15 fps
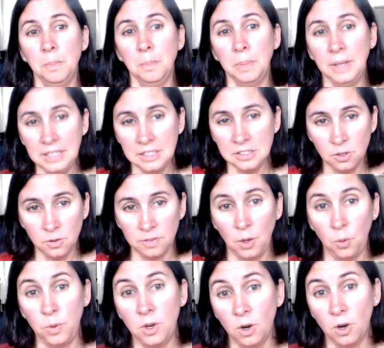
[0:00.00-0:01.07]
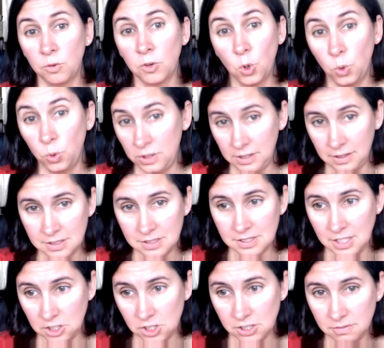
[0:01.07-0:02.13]
Please note that we are recording this
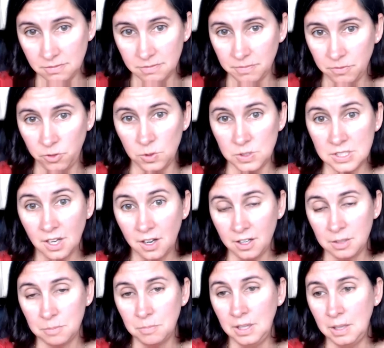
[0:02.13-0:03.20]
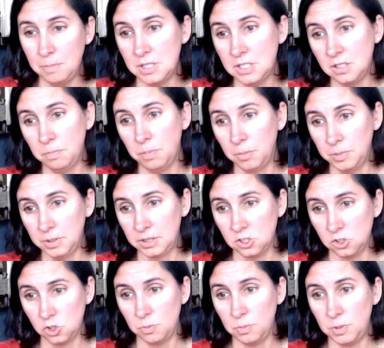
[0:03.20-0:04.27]
session for a time limited public
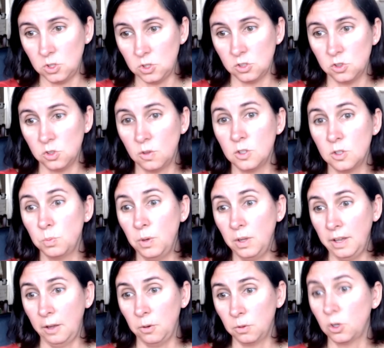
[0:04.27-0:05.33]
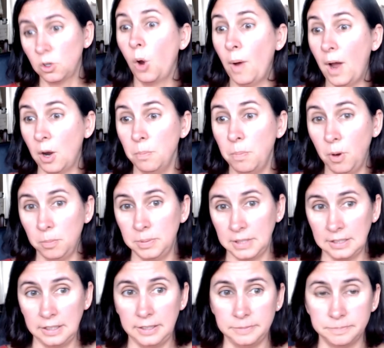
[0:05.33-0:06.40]
distribution, so this will out, go out
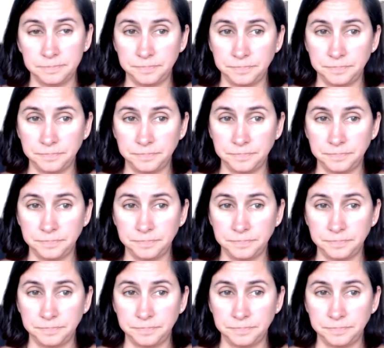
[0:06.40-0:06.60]
publicly.